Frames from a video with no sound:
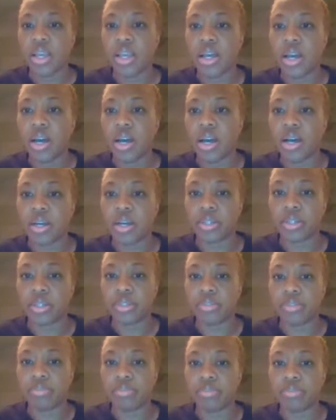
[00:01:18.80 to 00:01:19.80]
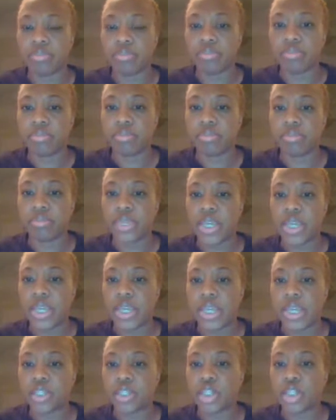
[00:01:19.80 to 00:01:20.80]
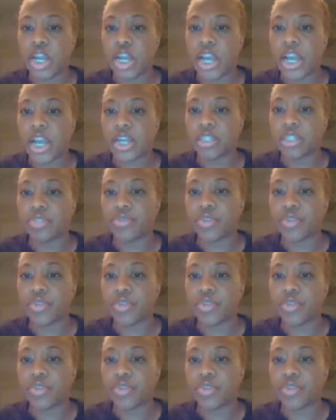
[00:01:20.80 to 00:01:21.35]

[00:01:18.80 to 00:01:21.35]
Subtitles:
it eats grass,